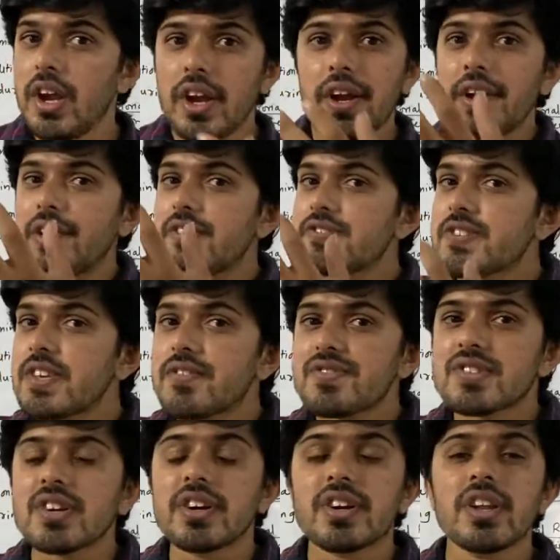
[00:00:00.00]
It receives
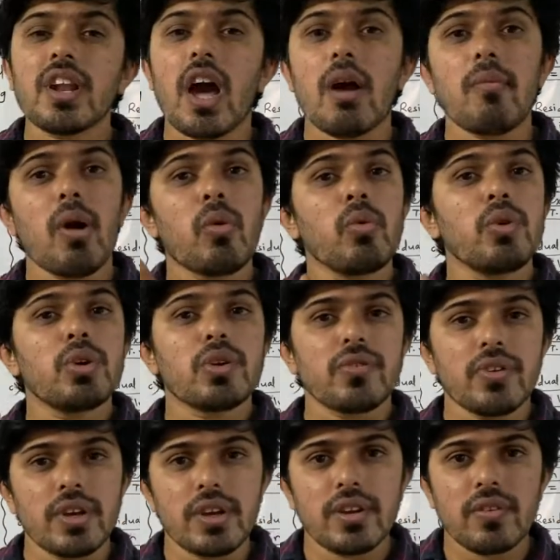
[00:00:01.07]
certain amount of
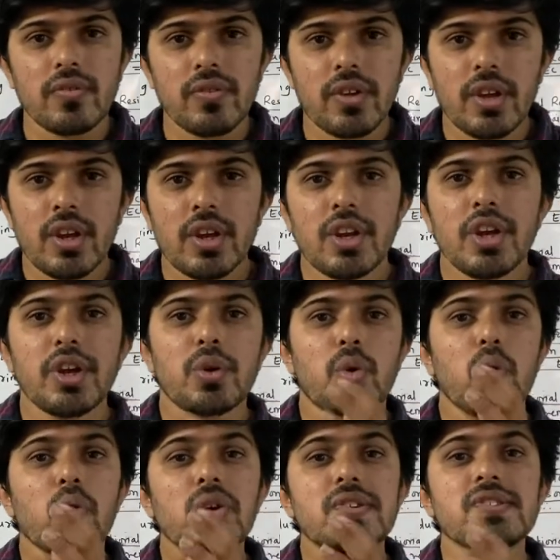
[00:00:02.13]
air, it
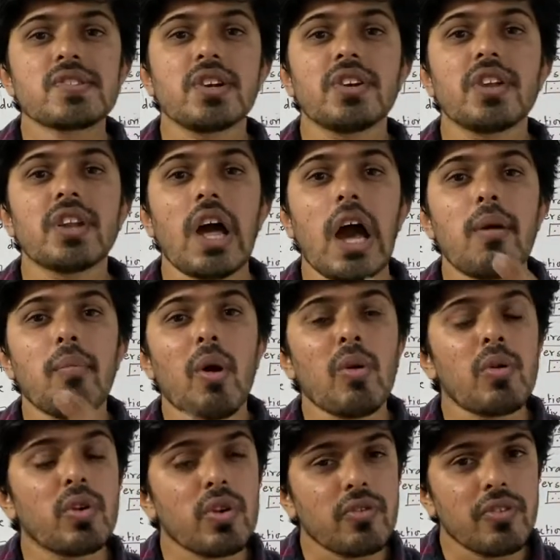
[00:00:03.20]
holds certain
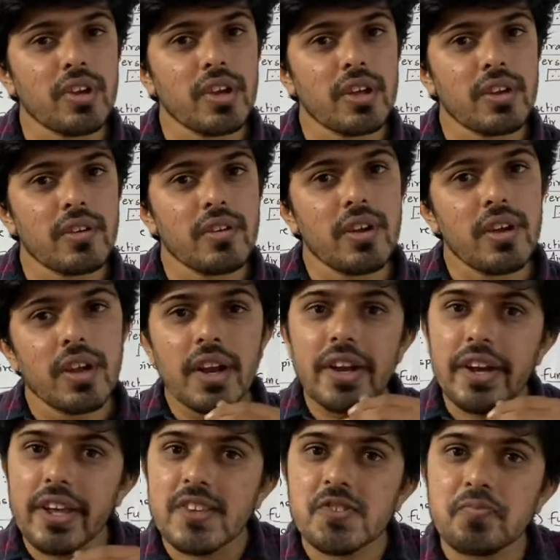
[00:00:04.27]
amount of air, it
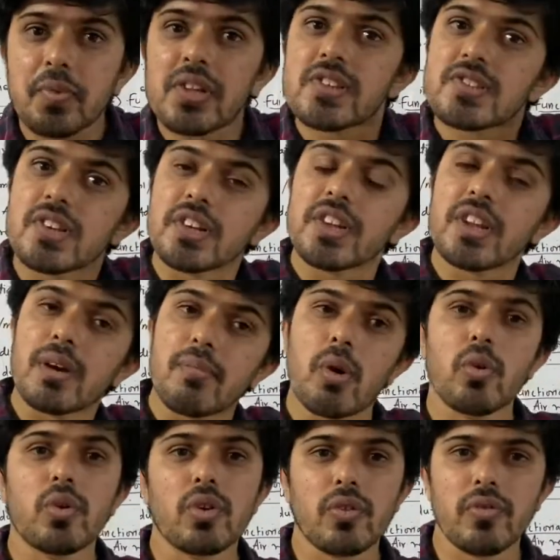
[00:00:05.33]
expels certain
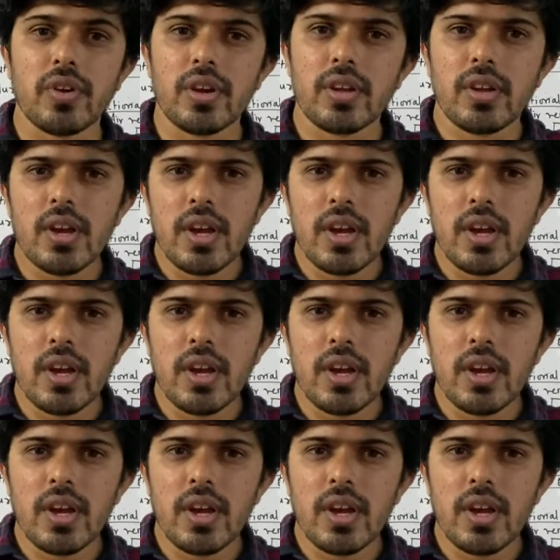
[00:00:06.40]
amount of air.